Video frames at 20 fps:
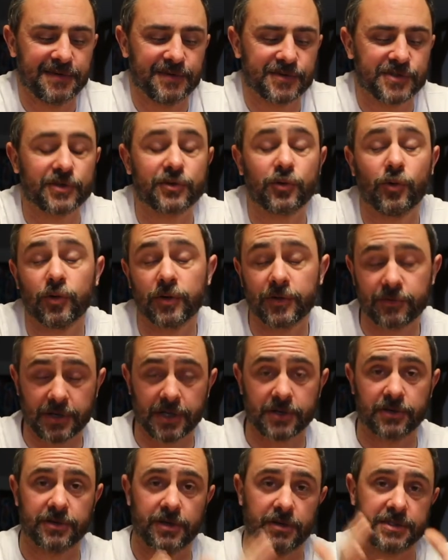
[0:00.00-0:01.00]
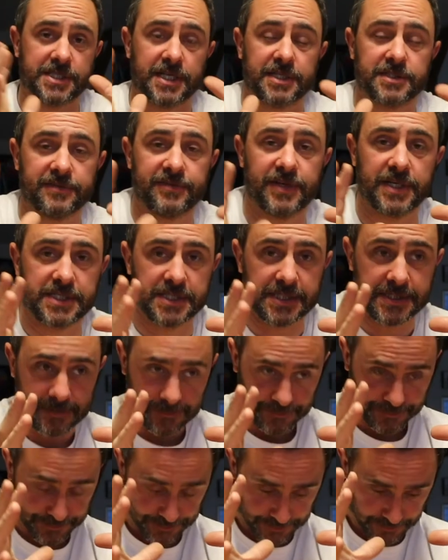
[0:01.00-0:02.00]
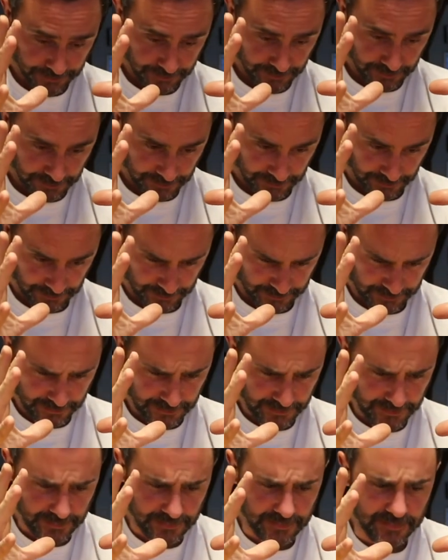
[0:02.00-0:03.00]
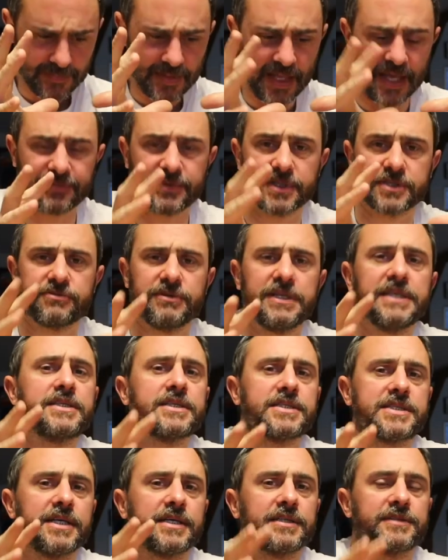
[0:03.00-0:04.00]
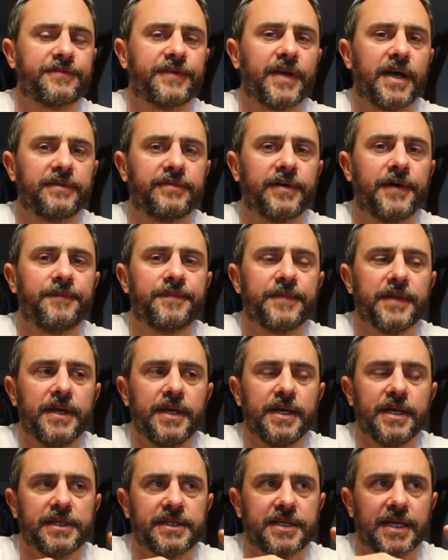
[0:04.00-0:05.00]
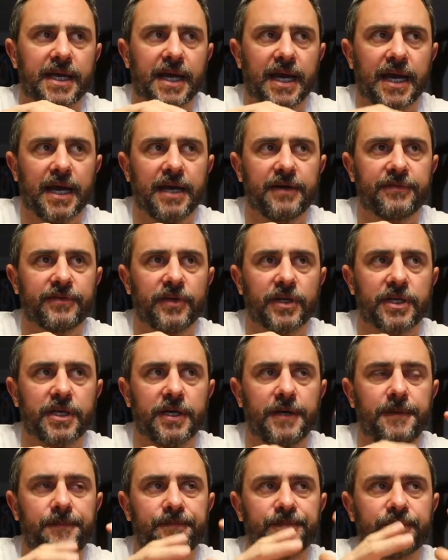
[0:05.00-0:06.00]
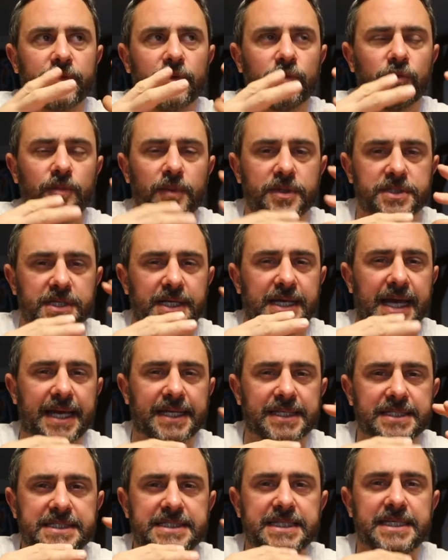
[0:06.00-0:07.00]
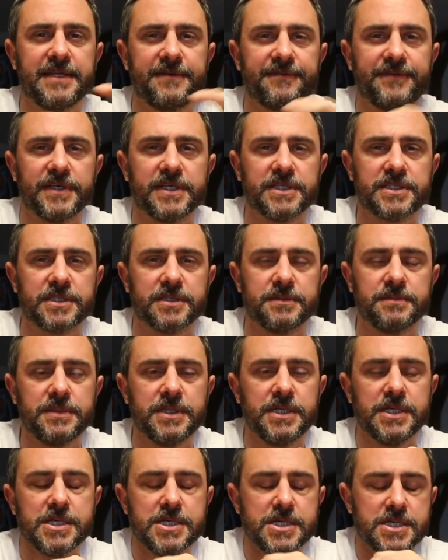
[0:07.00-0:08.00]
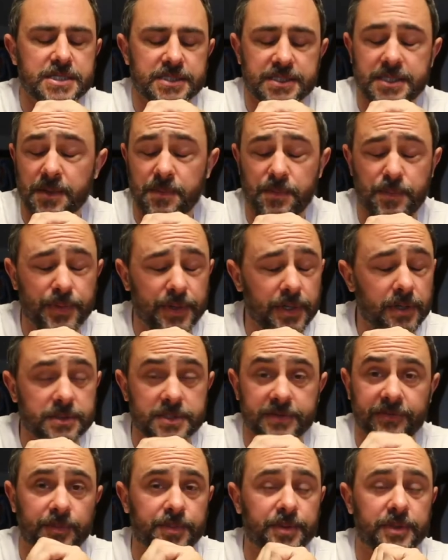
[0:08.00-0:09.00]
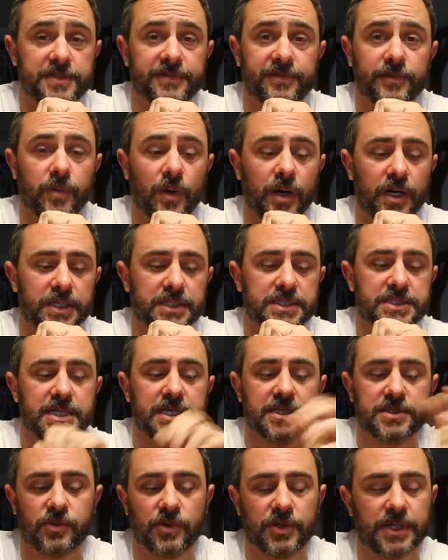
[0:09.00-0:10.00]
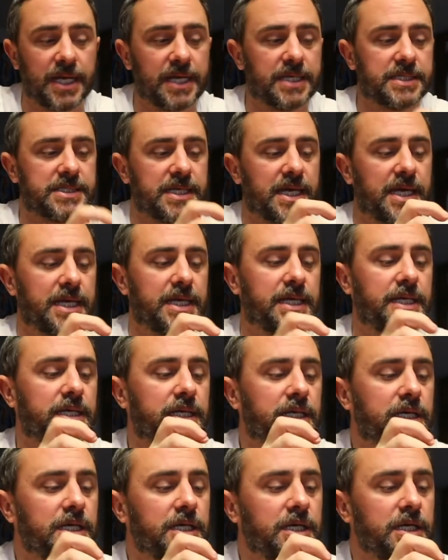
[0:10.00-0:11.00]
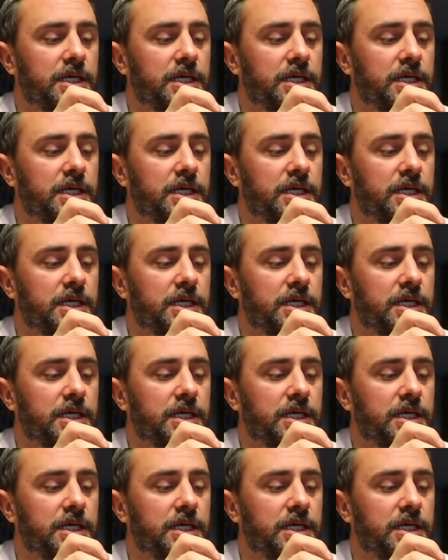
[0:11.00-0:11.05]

So all of Gregorio Sangioveses have this really distinct flavour. They have like almost like an aniseed-y finish to them. They're beautiful, beautiful wines. This one has sweet